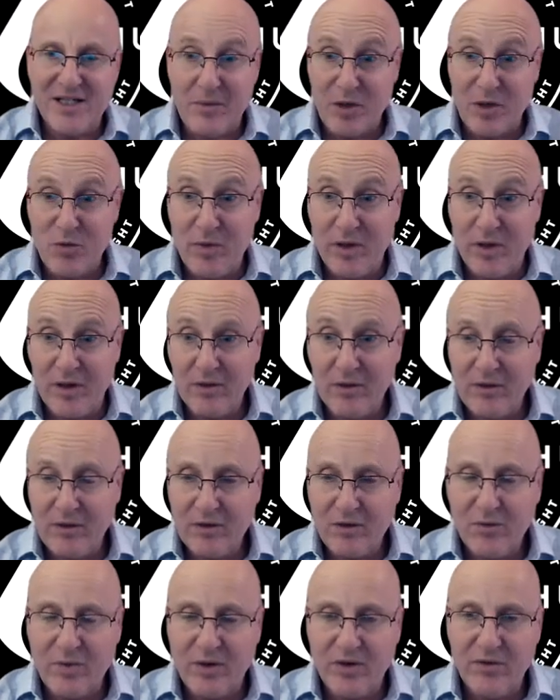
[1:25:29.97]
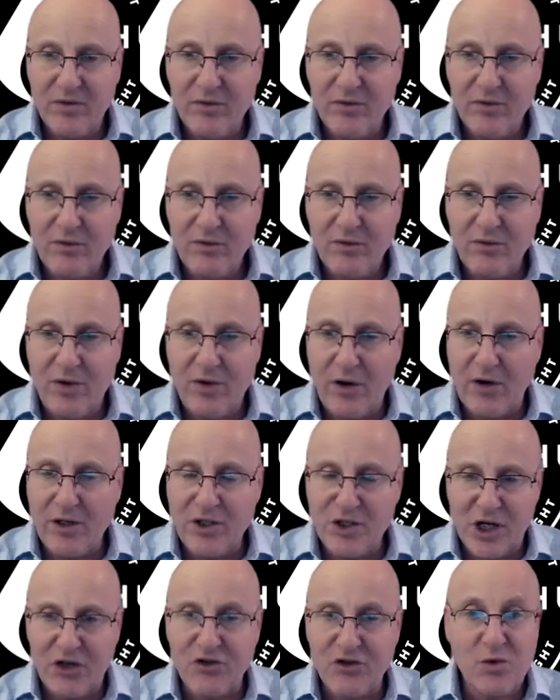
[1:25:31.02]
I mean, you've been very
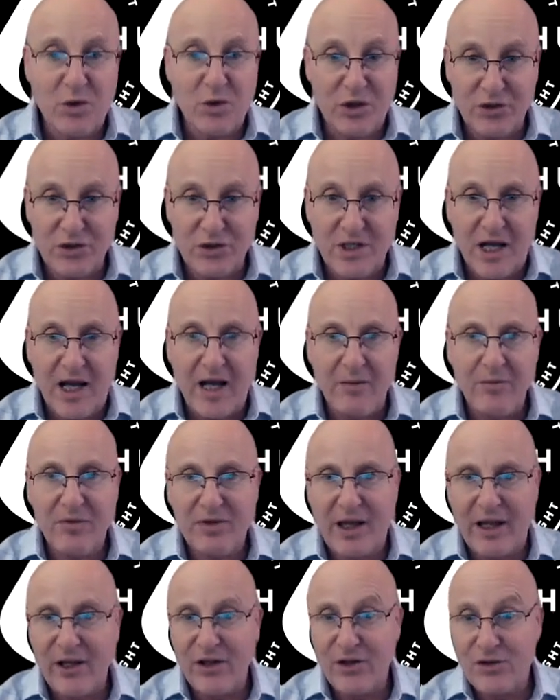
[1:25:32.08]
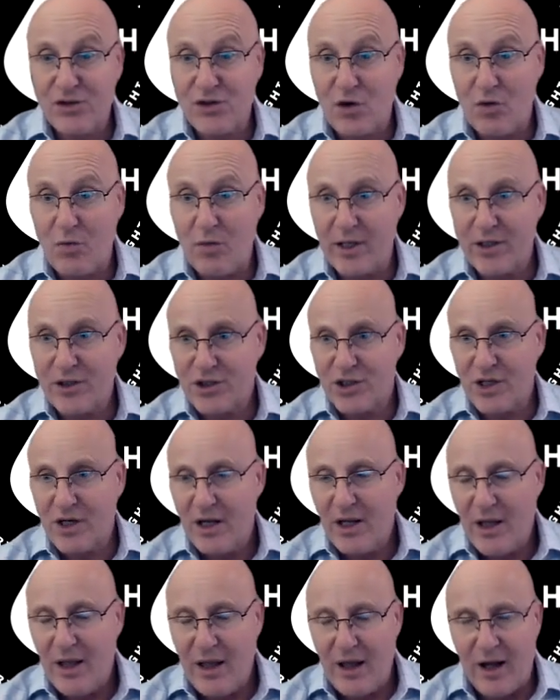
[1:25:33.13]
generous with your time. Thank you so much,
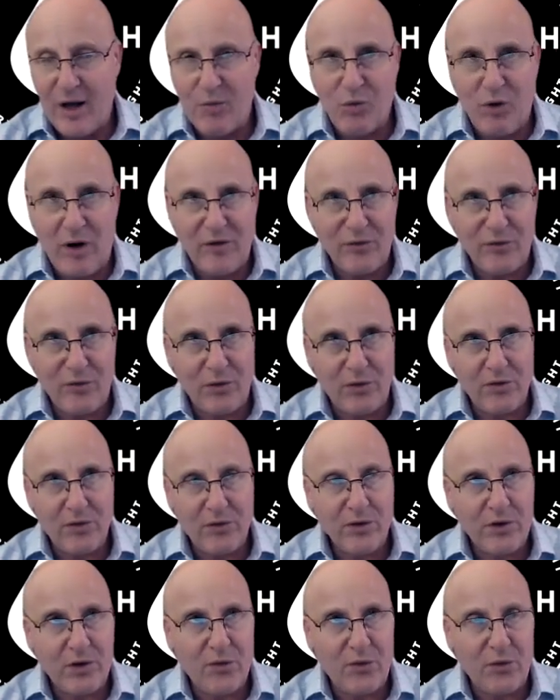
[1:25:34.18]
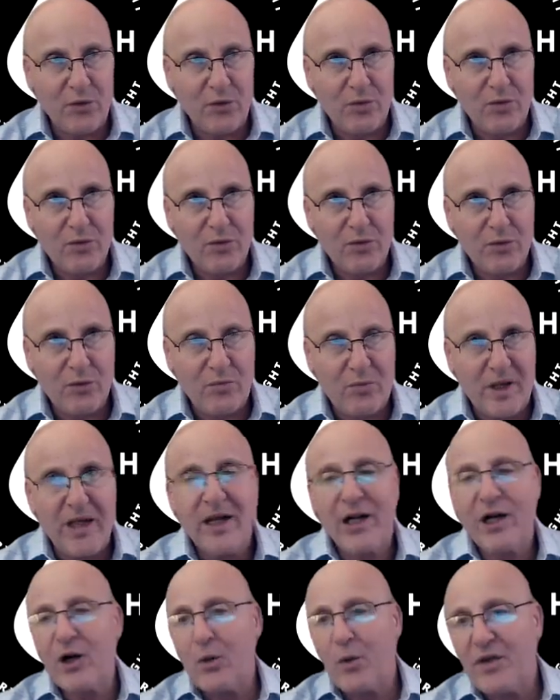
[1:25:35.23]
Brent, for
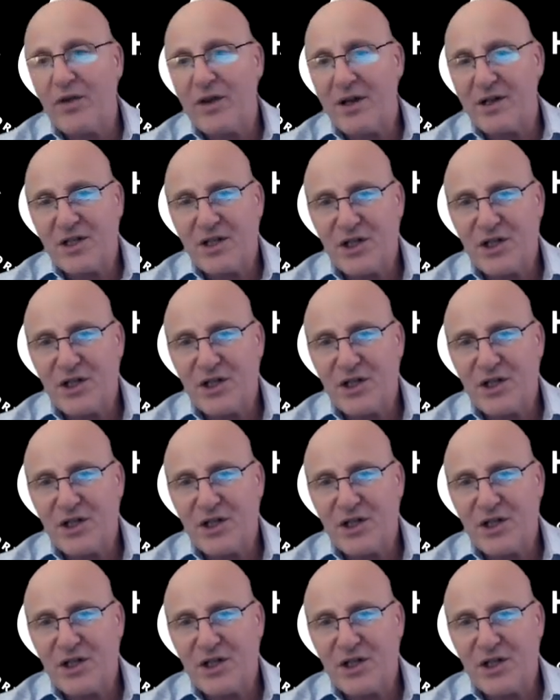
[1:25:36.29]
being here with us.